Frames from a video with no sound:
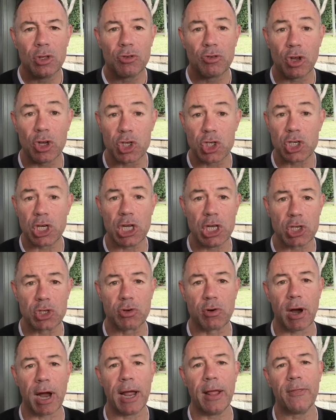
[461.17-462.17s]
So she's
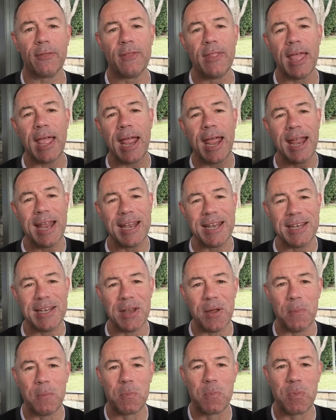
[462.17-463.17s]
great. Then
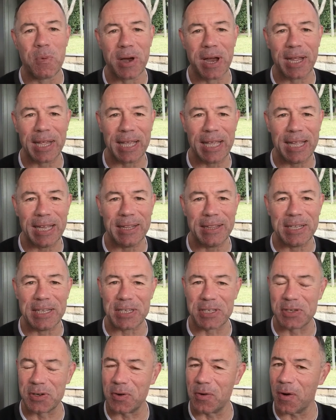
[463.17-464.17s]
you bring in
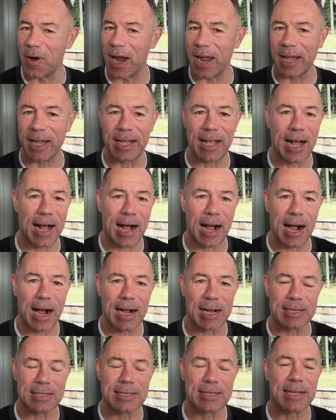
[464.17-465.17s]
this great
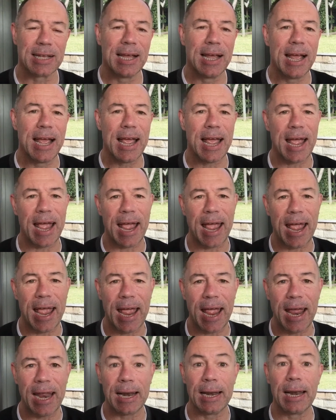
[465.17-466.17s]
cast
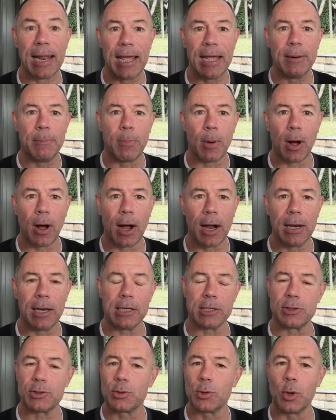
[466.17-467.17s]
and led by,
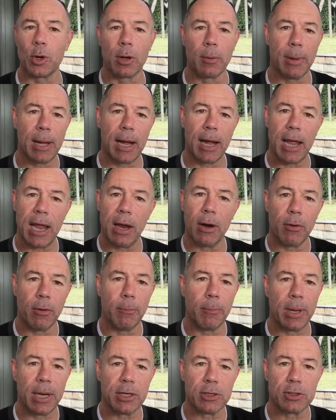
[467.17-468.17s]
let's talk about
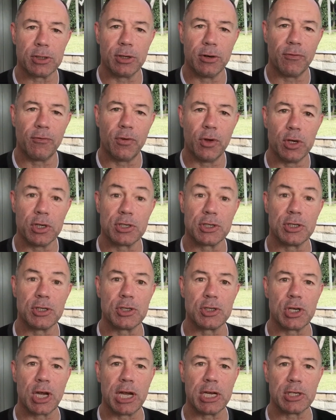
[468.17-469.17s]
Aaron Pedersen first
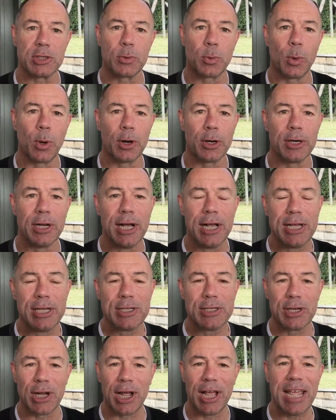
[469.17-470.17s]
as Jay Swan.
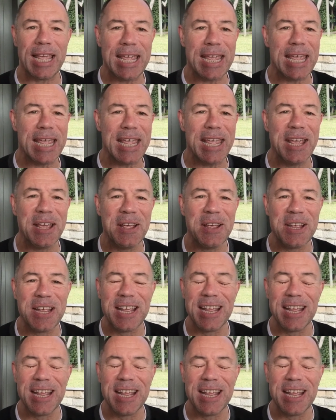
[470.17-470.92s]
So he